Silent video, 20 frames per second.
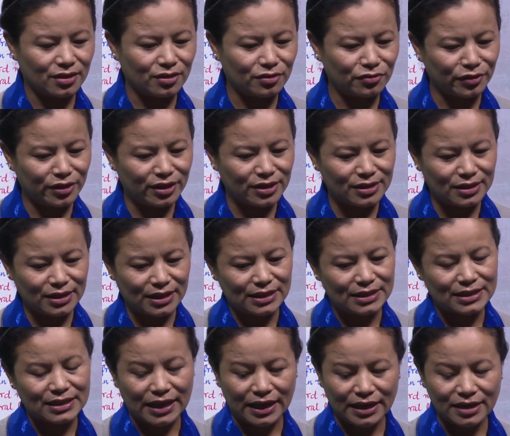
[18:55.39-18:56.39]
created the
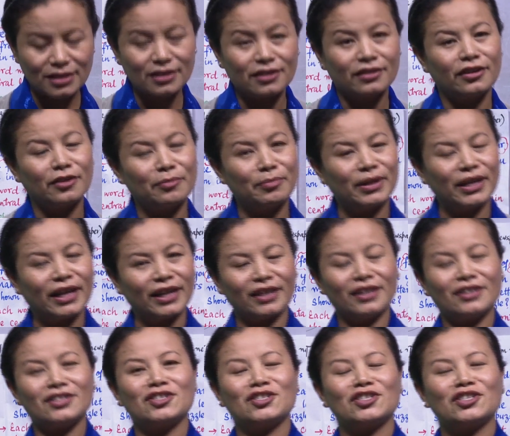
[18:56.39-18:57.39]
slide here, but I
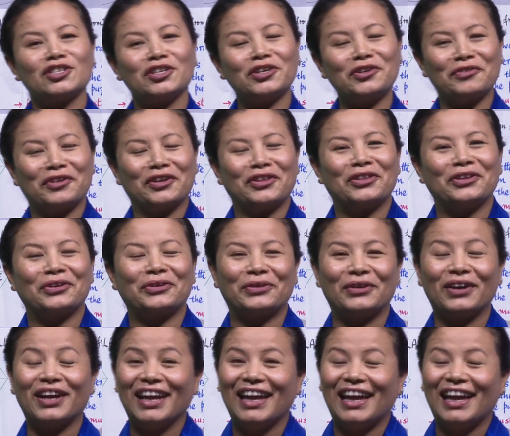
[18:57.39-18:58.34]
can just share with you.